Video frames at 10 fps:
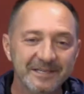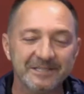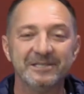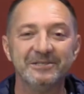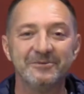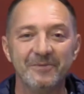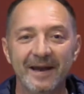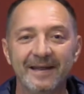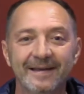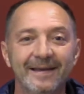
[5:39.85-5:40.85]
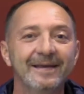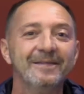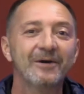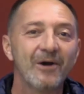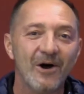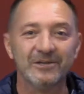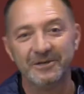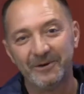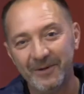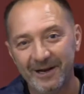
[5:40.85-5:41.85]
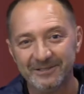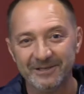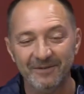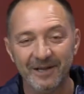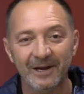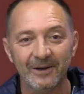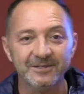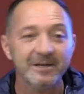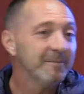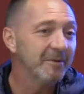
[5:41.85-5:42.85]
distance running, the cars are relatively close.